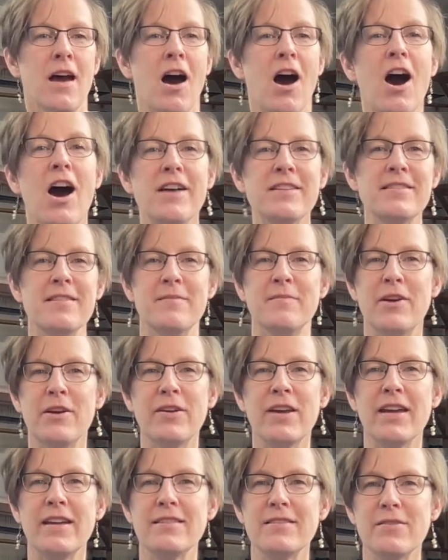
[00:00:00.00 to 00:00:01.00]
Awesome.
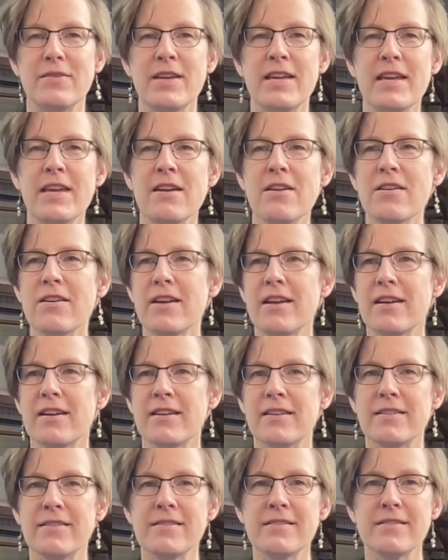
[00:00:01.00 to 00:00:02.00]
Okay, so here
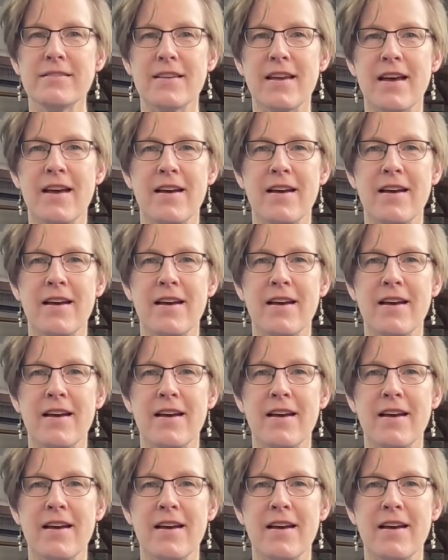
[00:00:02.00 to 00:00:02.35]
is,